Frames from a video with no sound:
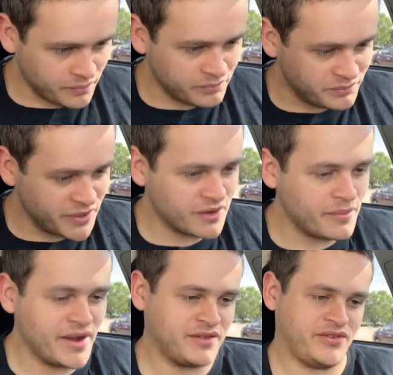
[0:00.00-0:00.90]
bigger
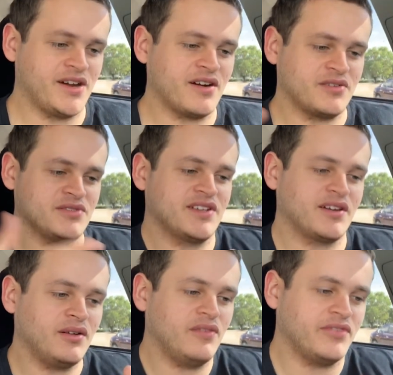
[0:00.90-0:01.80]
amount of characters that
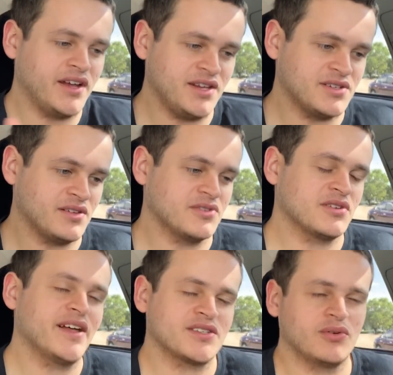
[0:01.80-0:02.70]
could all fight each other.
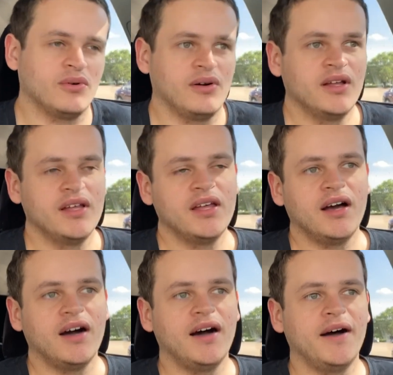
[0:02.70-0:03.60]
So that's cool.
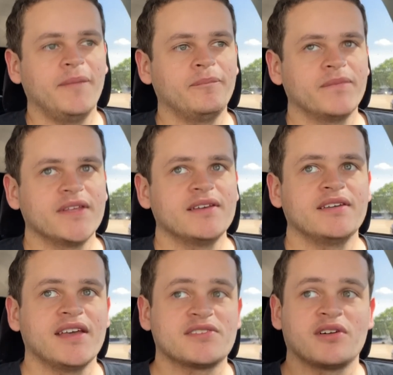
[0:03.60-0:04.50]

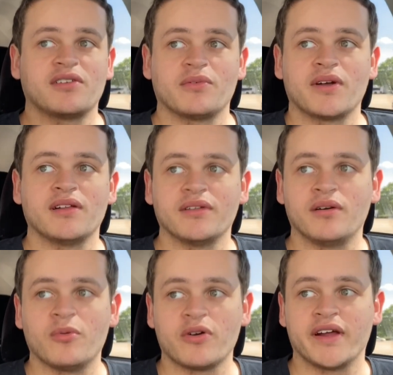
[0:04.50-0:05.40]
Yeah, it's starting to rain a
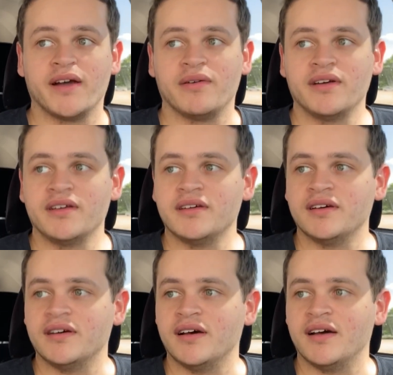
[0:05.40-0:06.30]
little more now.
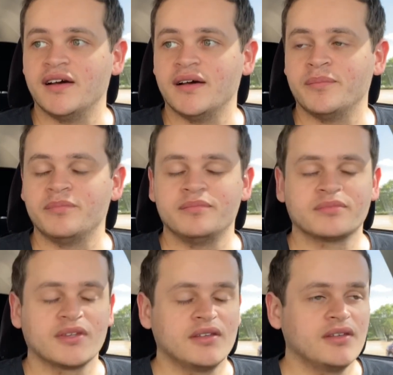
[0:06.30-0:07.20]

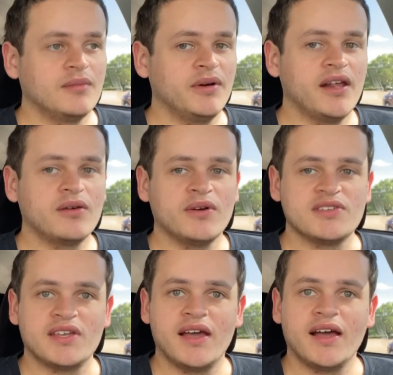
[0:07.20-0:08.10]
But
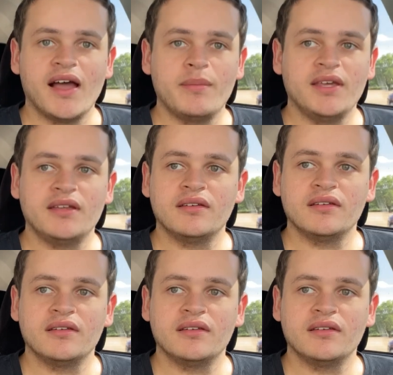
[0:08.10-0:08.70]
anyways, yeah, I mean,